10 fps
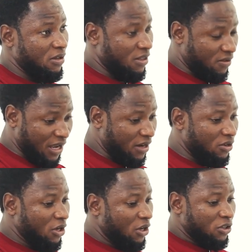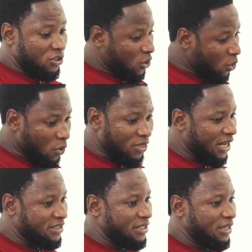you understand so
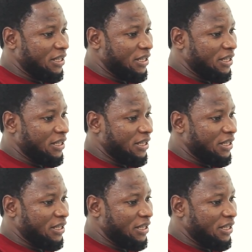that